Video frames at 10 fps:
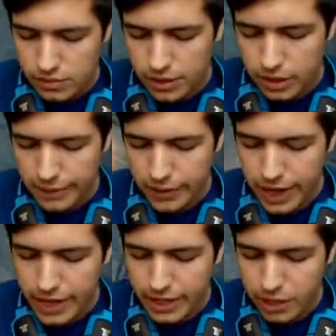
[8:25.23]
Oh my god, we've got
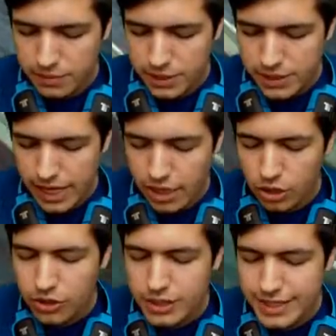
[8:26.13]
helicopters, and
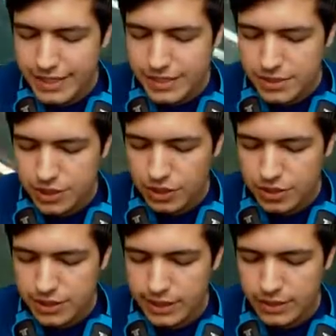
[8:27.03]
look at the distance that you
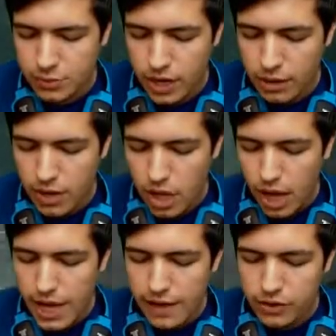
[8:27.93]
can see as well.
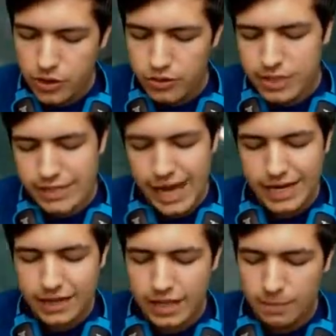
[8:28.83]
I haven't noticed
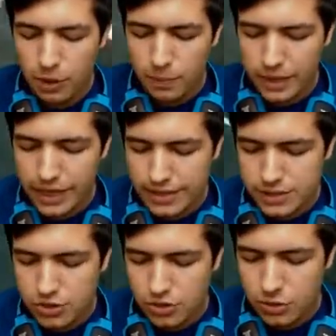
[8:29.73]
anything popping
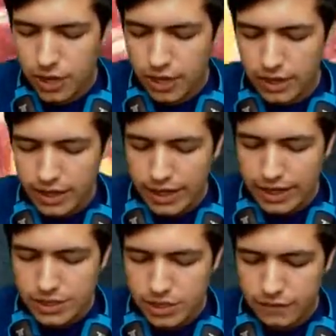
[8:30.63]
into
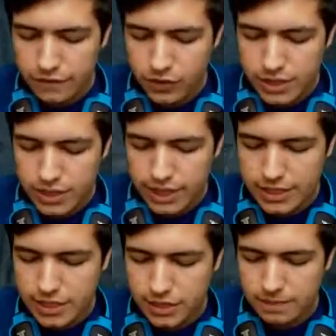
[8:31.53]
the footage,
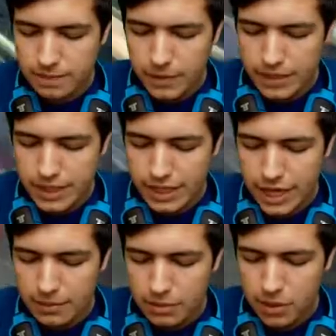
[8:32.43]
into the
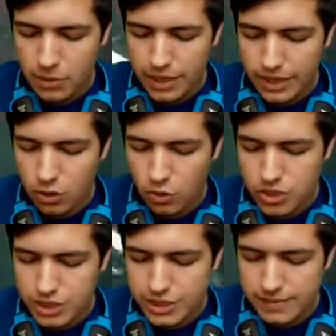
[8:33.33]
game at the moment. It all
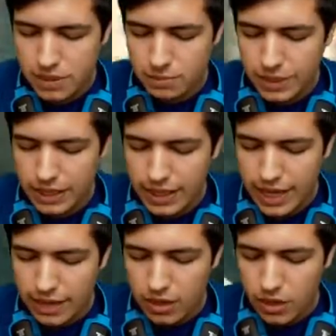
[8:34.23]
just seems to be
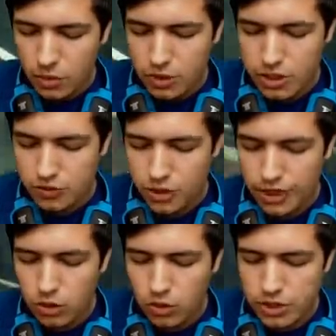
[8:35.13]
there, which is
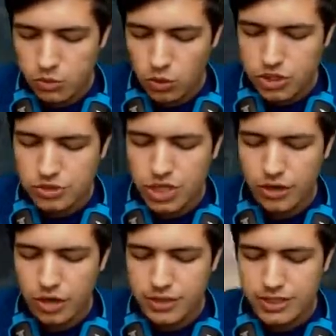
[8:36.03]
really cool, because once you
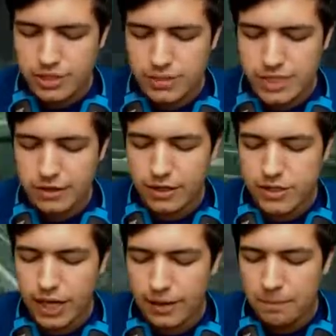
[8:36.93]
start noting some
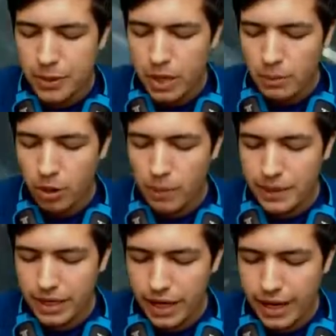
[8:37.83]
serious, like,
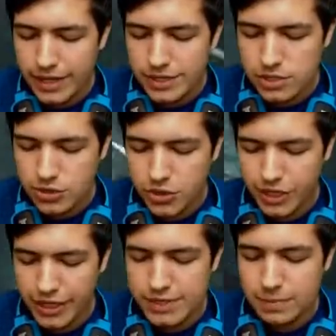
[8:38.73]
pop-in lights,
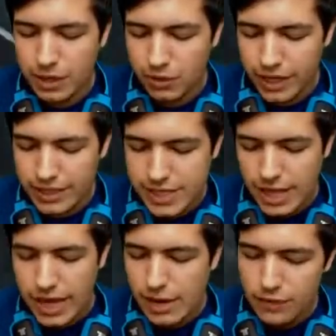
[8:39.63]
trees, buildings,
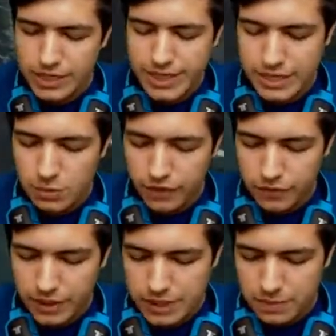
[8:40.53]
it really takes away
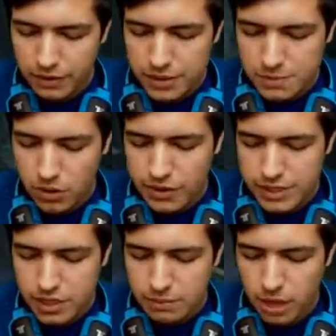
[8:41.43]
from the experience. But on
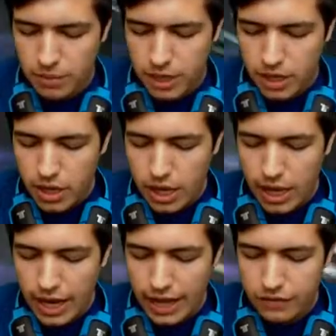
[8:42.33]
this at the moment,
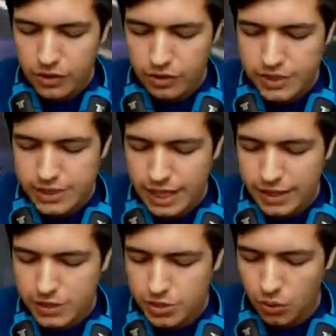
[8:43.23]
I haven't noticed
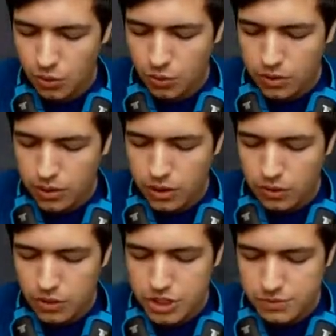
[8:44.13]
that at all,
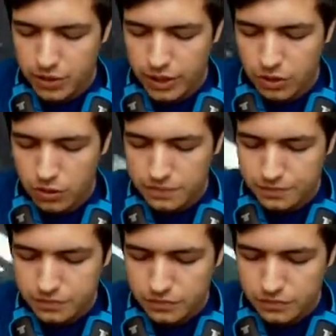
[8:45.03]
which is pretty cool.